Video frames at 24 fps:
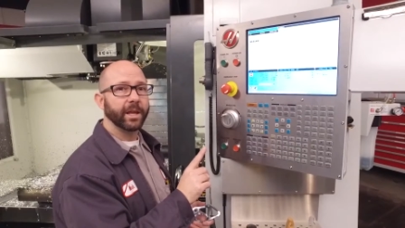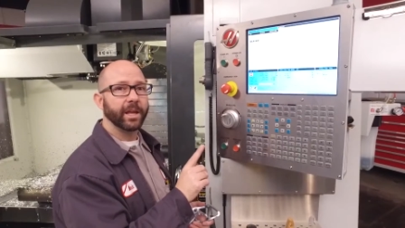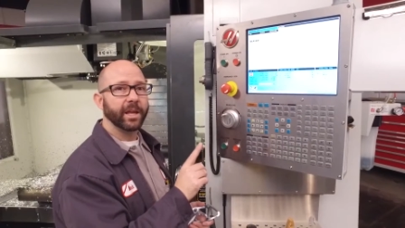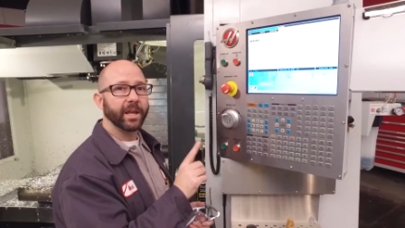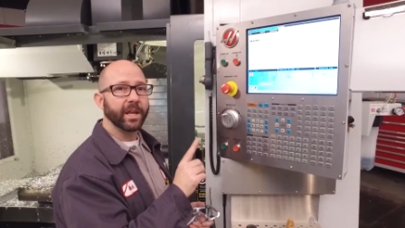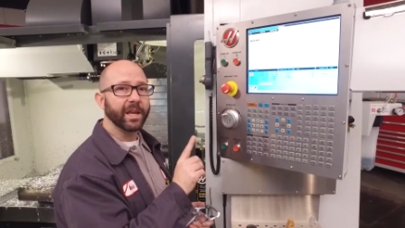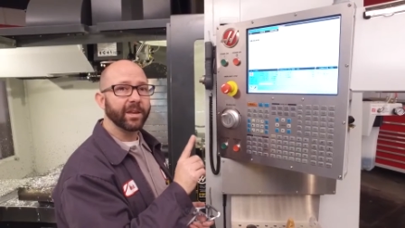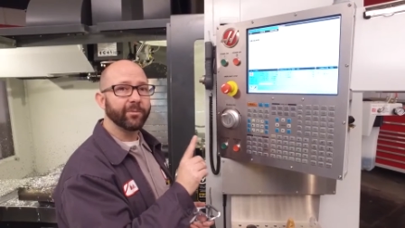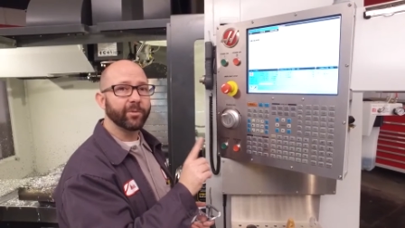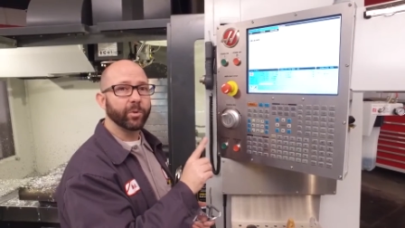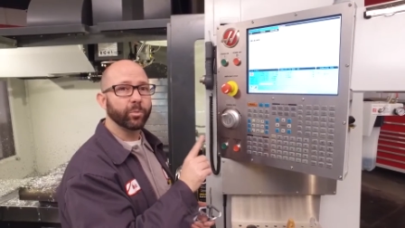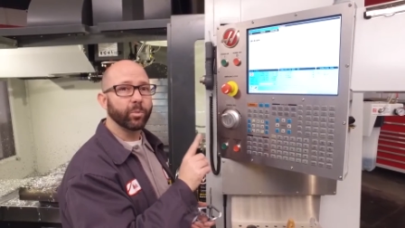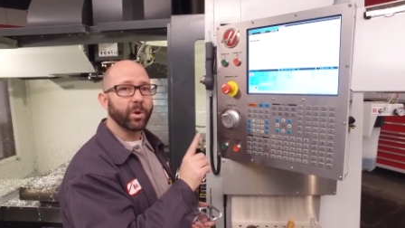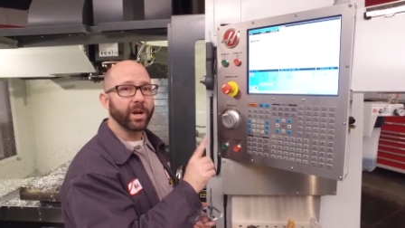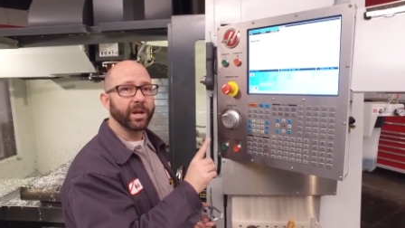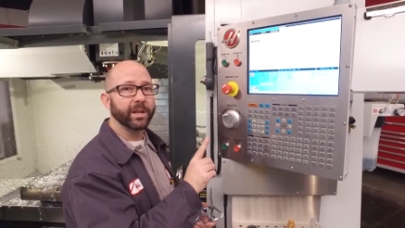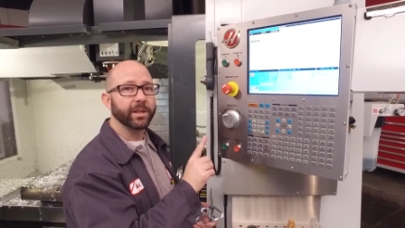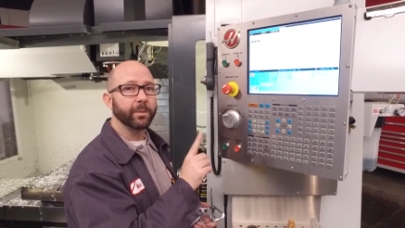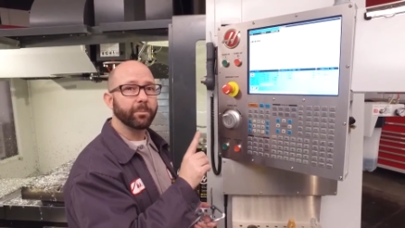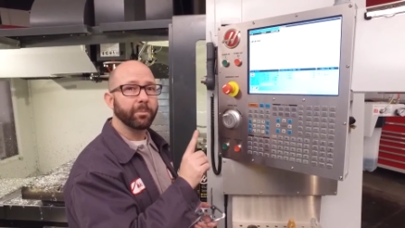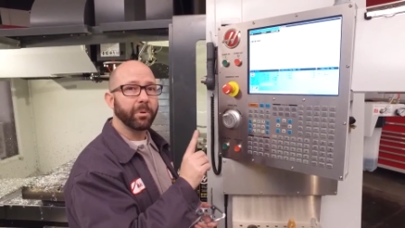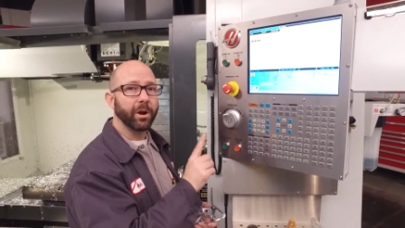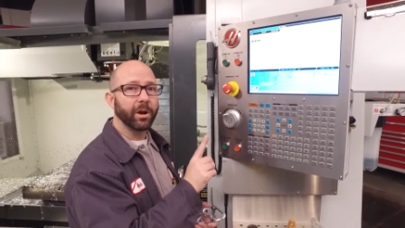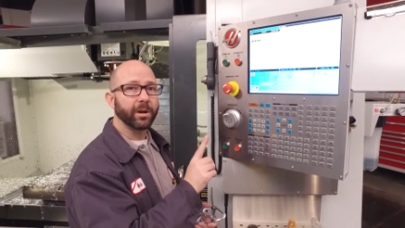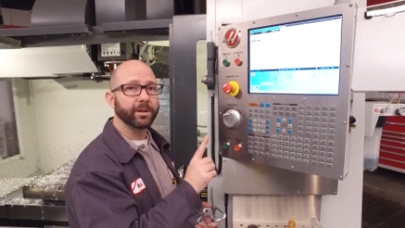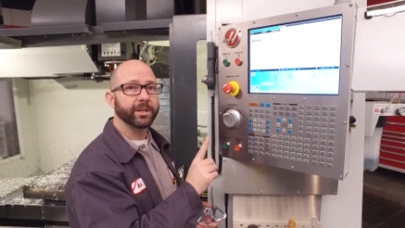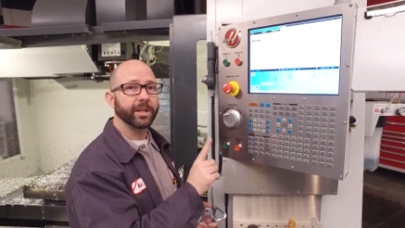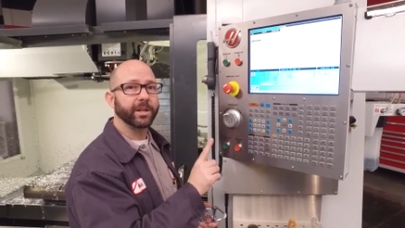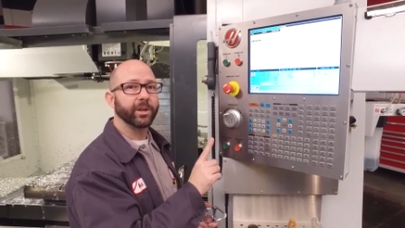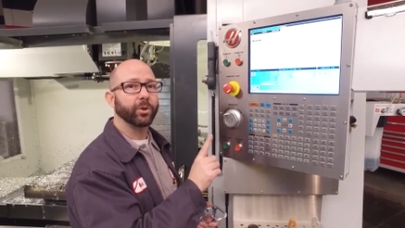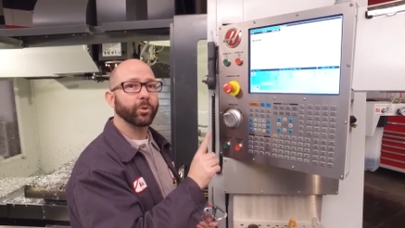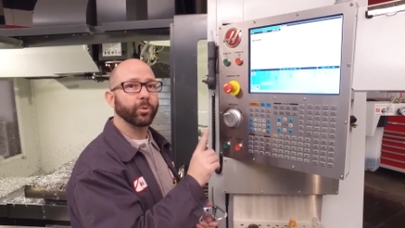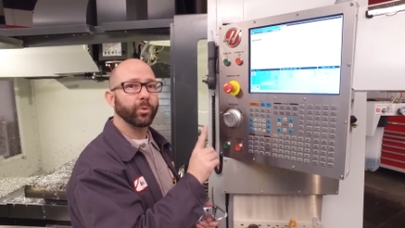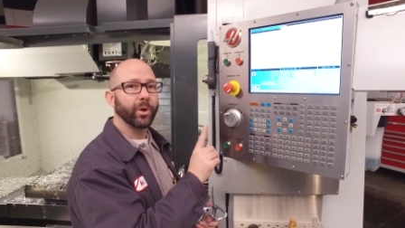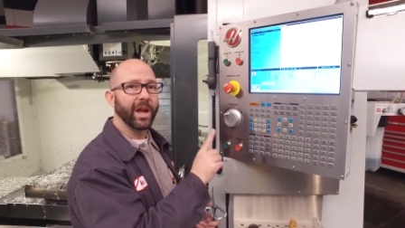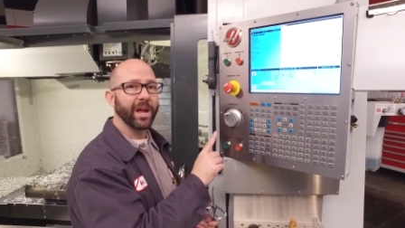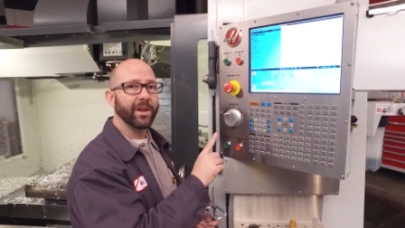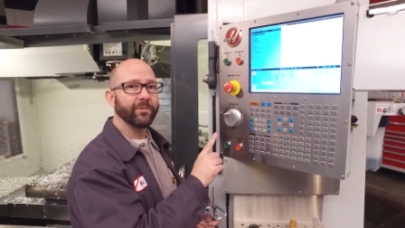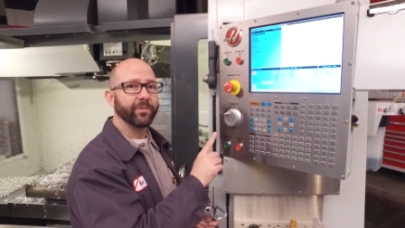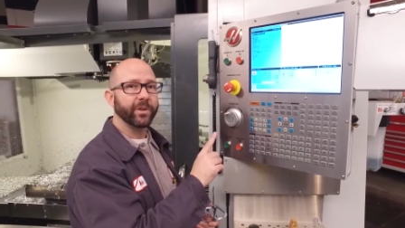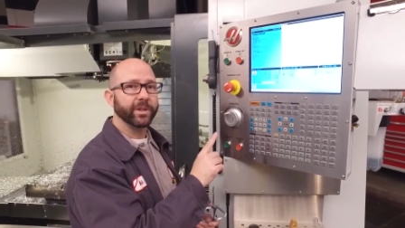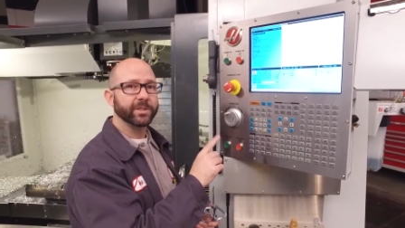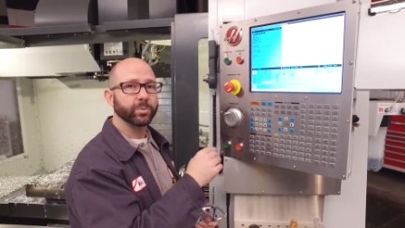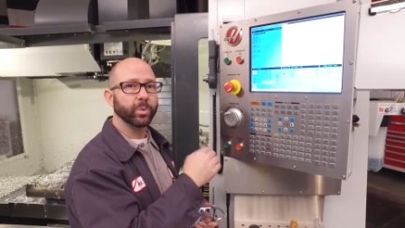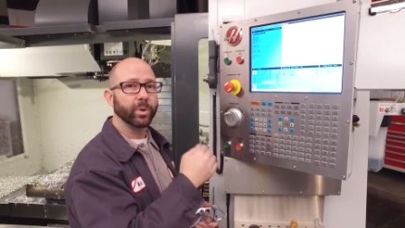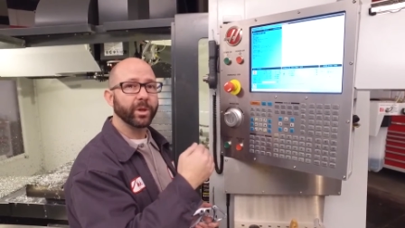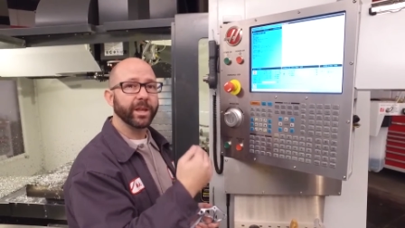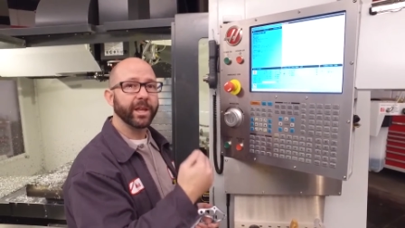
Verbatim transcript: Even running the part in graphics will